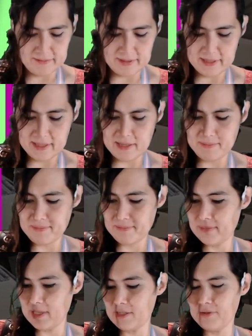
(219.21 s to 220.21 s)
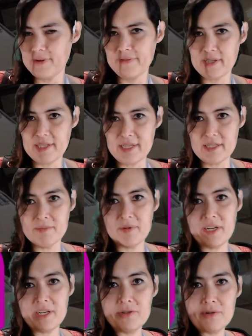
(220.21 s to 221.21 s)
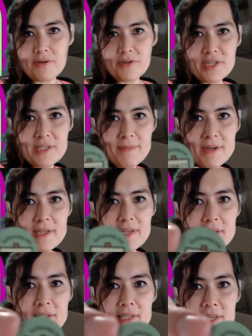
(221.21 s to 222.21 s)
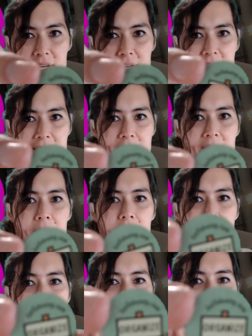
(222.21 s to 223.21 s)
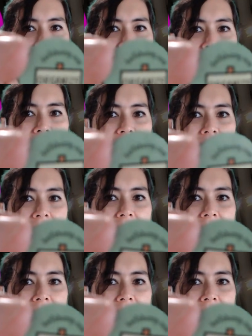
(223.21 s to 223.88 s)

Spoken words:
The drift on these are pretty atrocious, but you can see I got my website on there.